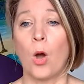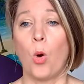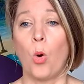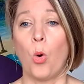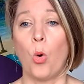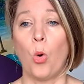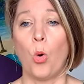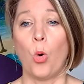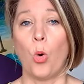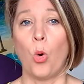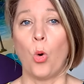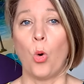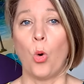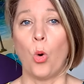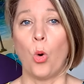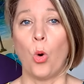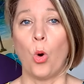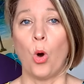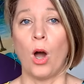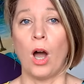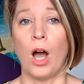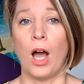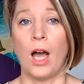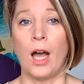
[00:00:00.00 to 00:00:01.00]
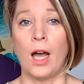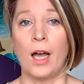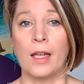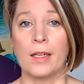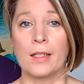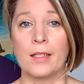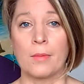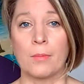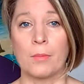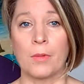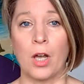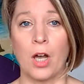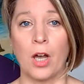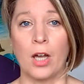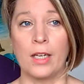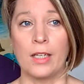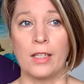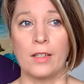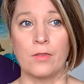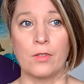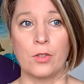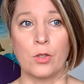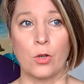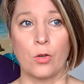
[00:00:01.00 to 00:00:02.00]
or some kind
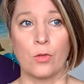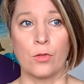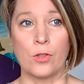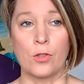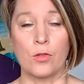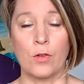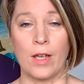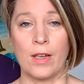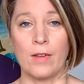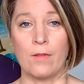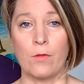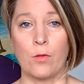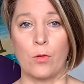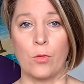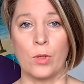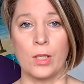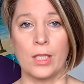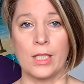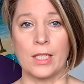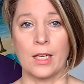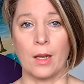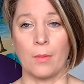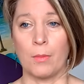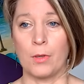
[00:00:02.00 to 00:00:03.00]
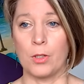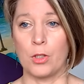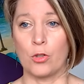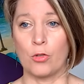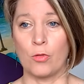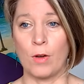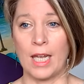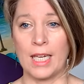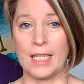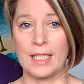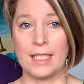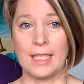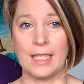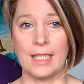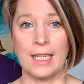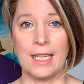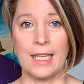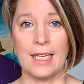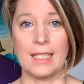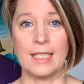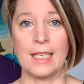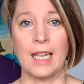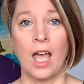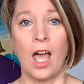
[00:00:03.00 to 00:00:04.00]
of sort of straightforward summer dress in
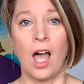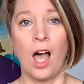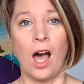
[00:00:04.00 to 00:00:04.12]
this.